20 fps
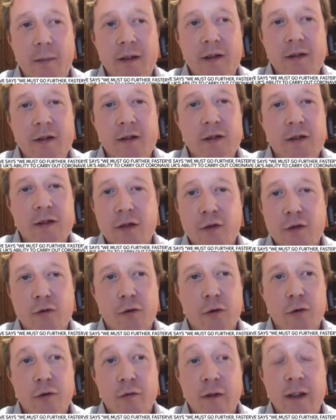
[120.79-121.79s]
It's just
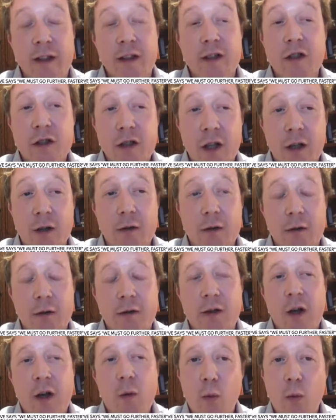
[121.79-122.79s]
extraordinary, and it
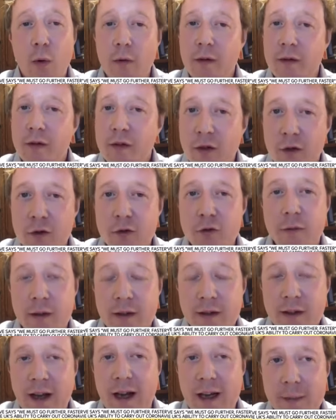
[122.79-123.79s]
shows what this country
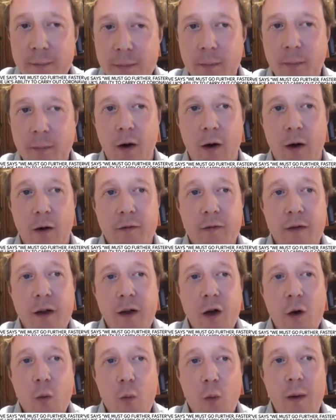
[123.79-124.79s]
is capable of
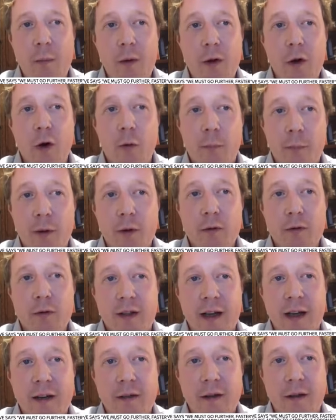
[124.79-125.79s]
when we all pull
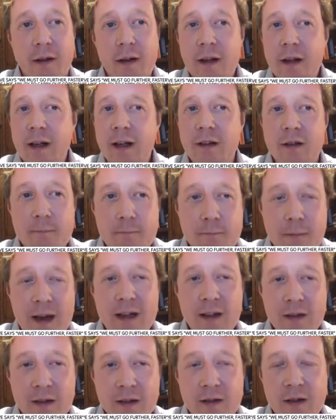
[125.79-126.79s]
together. It's
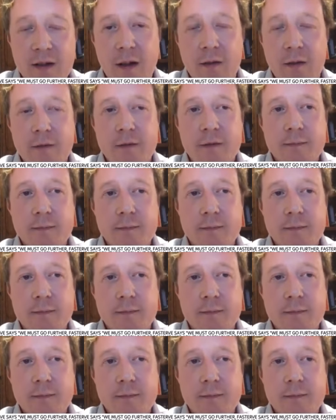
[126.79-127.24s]
amazing stuff.